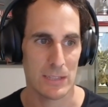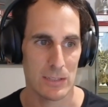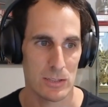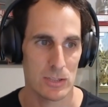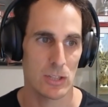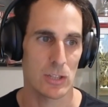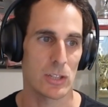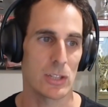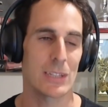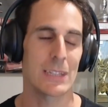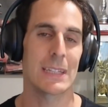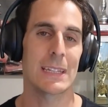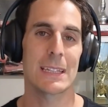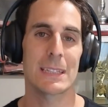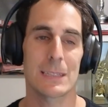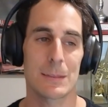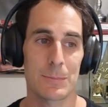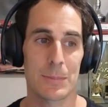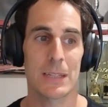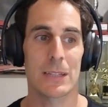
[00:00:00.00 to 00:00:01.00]
So you need
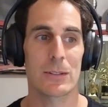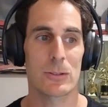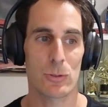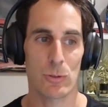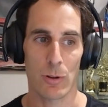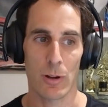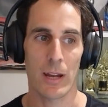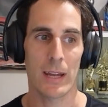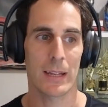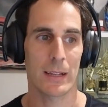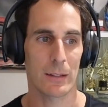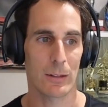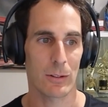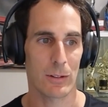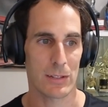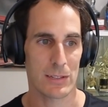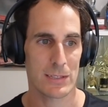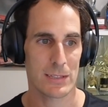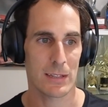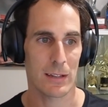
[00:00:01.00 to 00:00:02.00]
to be trying a lot
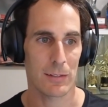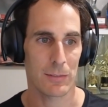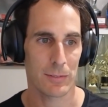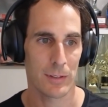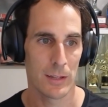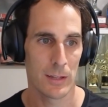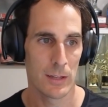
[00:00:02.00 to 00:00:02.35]
of stuff.